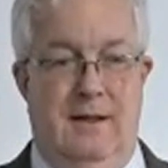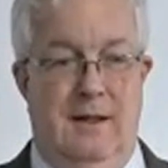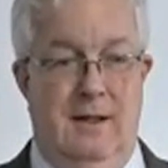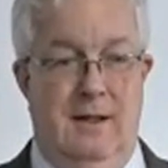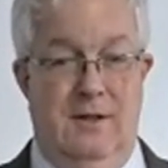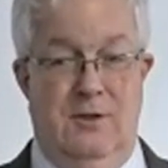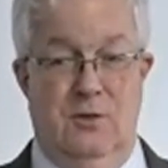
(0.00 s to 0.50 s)

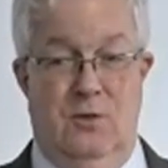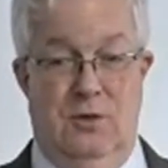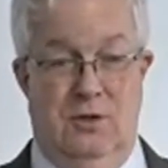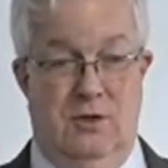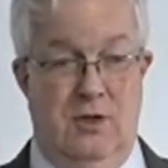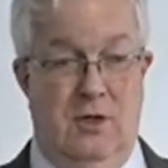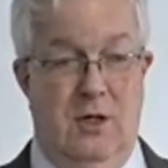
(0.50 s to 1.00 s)
under the
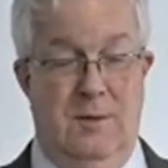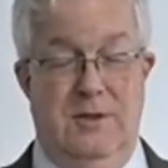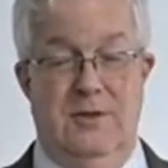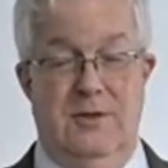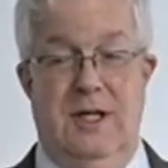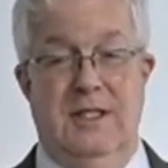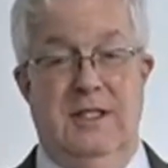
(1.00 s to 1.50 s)
Georgia
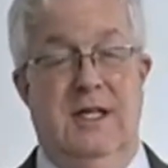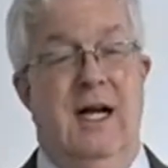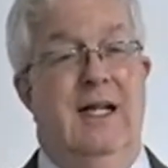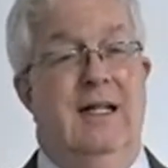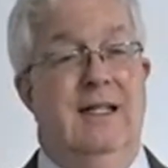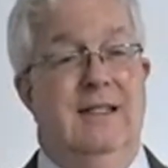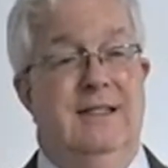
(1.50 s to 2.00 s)
Arbitration
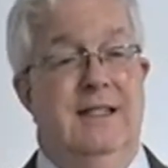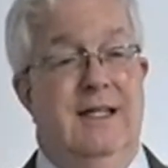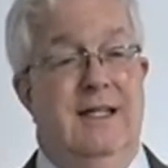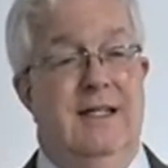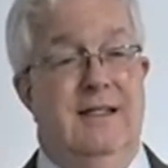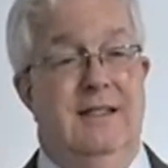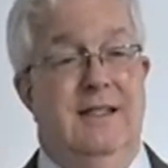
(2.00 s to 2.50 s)
Act that
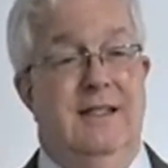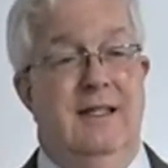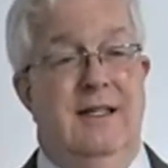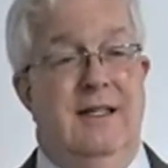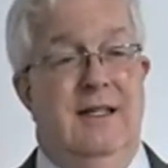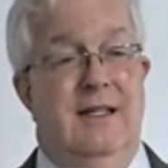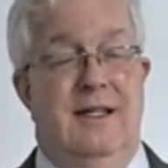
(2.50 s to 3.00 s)
says
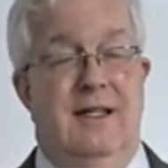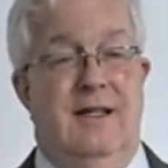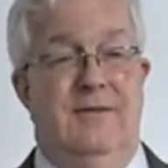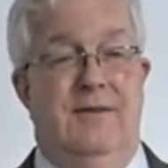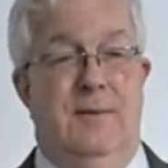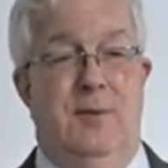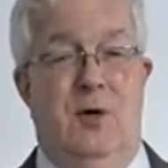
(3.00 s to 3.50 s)

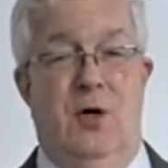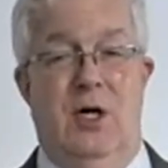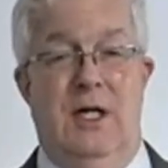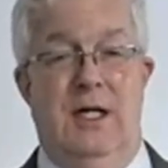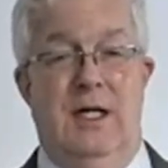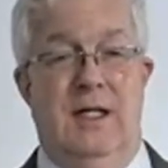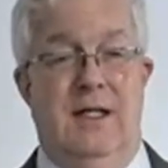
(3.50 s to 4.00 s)
if a
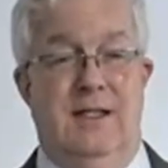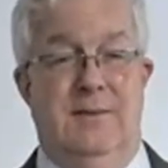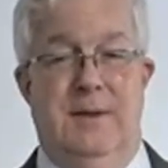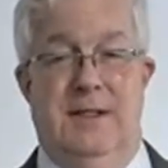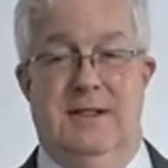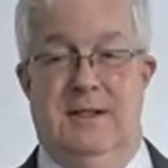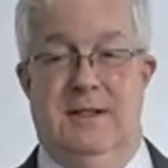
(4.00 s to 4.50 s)
party that's
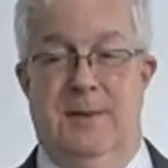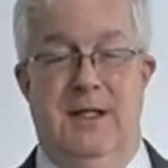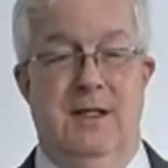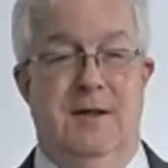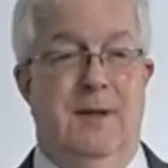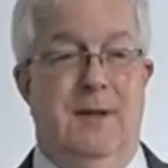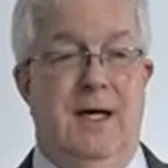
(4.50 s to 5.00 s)
been
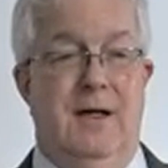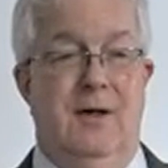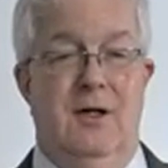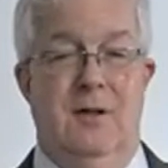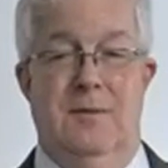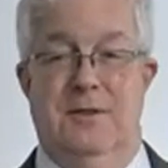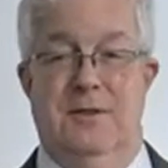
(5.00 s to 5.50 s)
subpoenaed by an
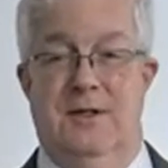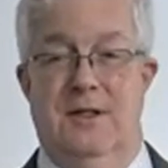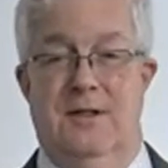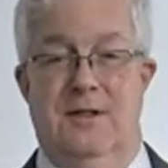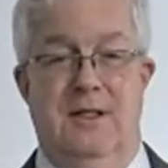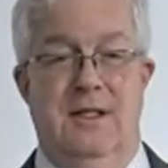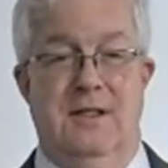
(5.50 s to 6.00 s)

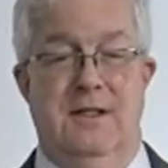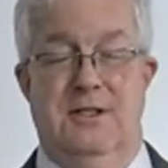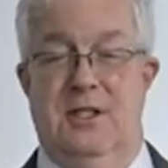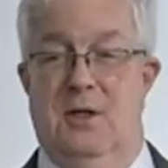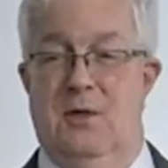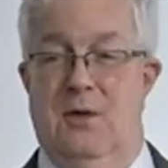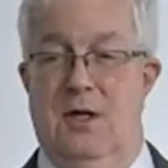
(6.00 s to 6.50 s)
arbitrator doesn't
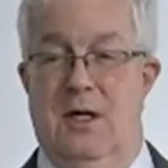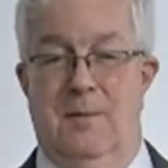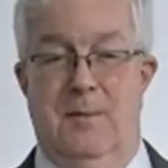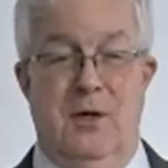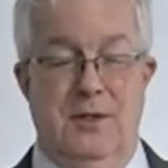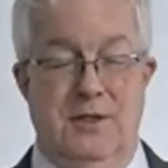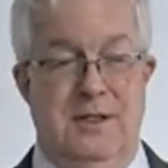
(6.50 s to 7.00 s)
show up, a
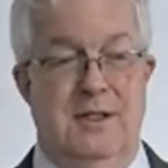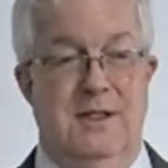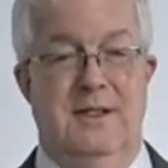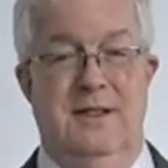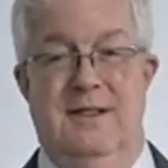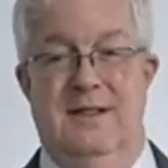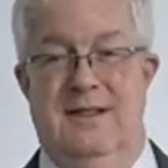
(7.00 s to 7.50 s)
person
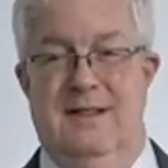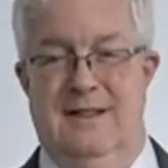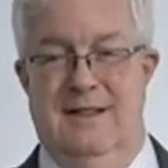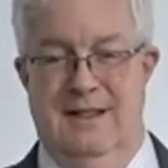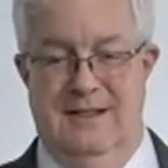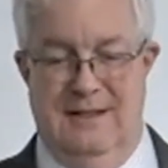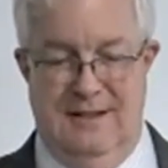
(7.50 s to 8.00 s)

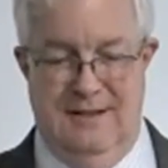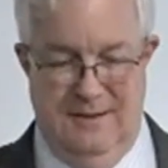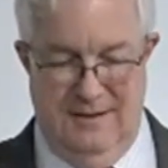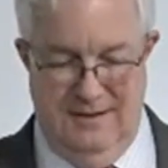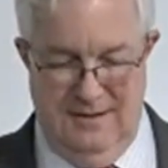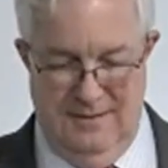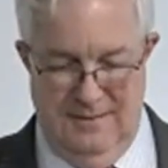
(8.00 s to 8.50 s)
that's
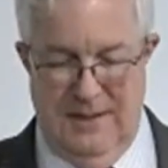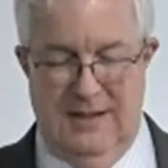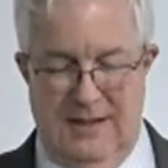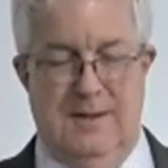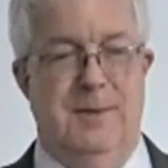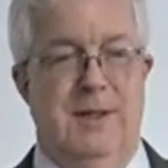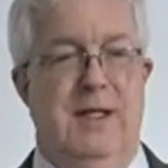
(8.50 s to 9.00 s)
been
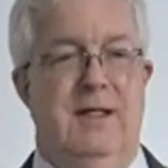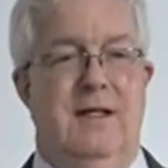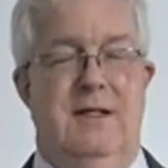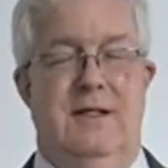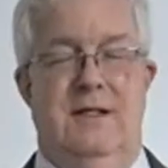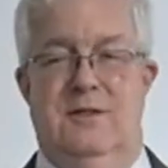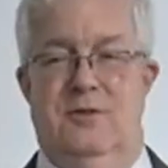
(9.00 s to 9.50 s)
subpoenaed
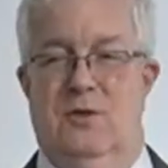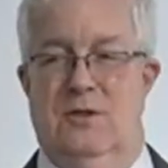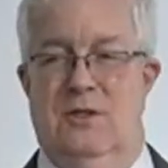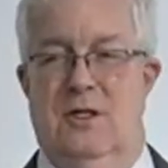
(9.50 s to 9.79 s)
under the Georgia